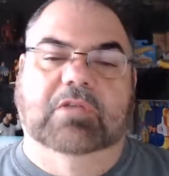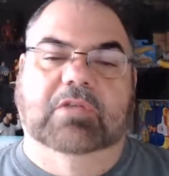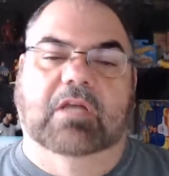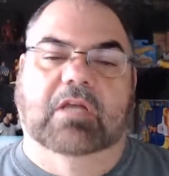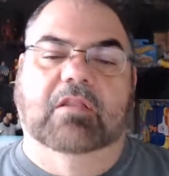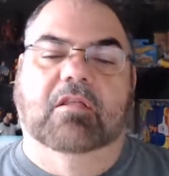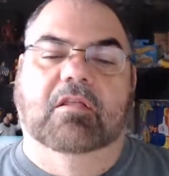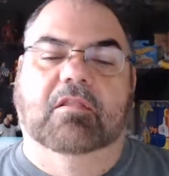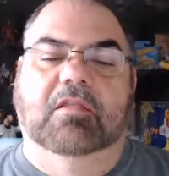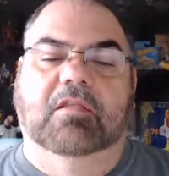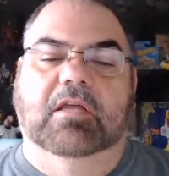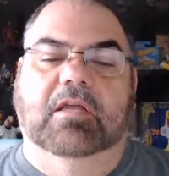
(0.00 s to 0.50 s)

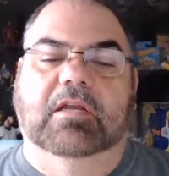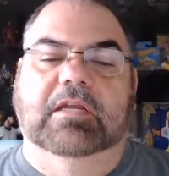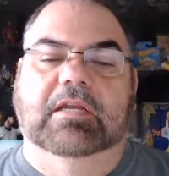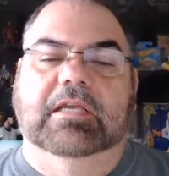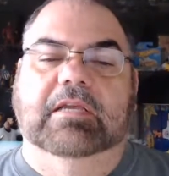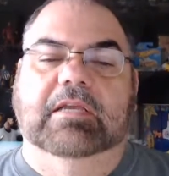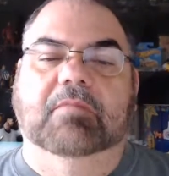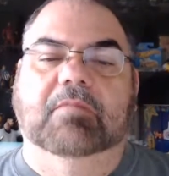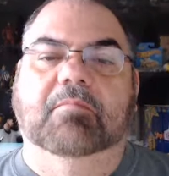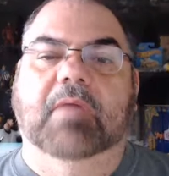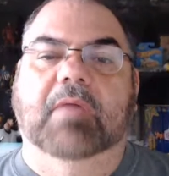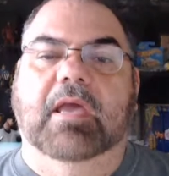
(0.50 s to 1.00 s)
other than
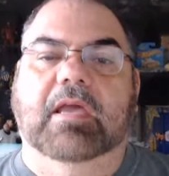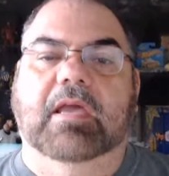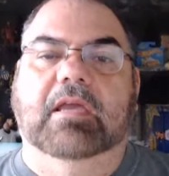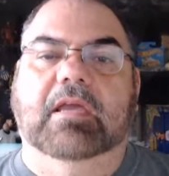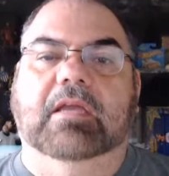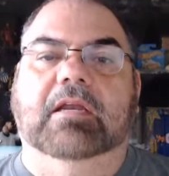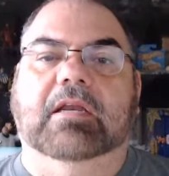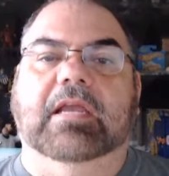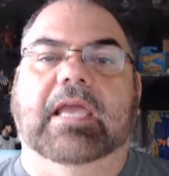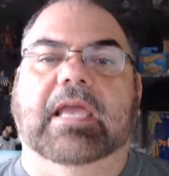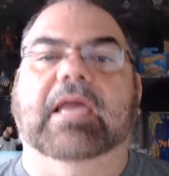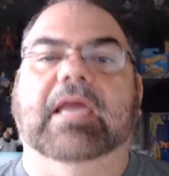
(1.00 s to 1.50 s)
eBay
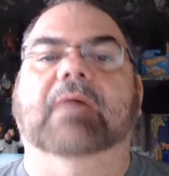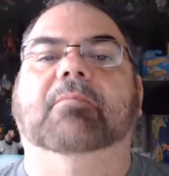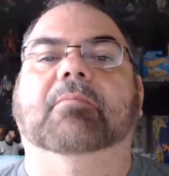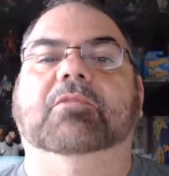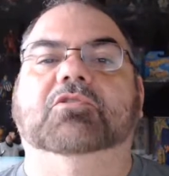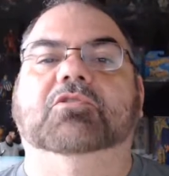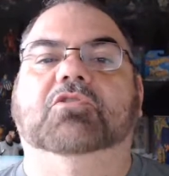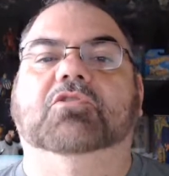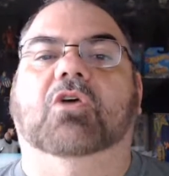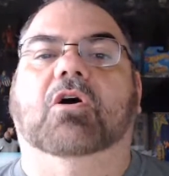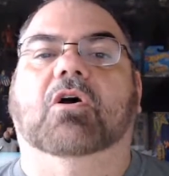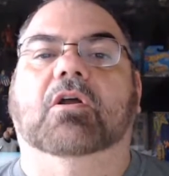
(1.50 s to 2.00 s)
and
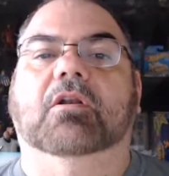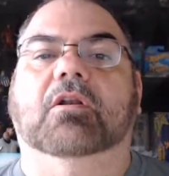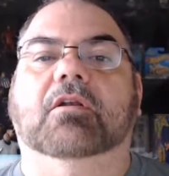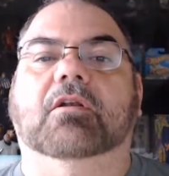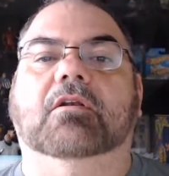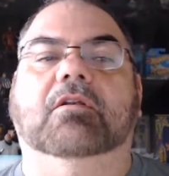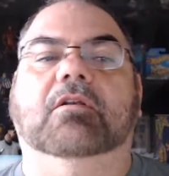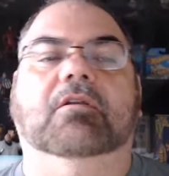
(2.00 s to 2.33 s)
Amazon.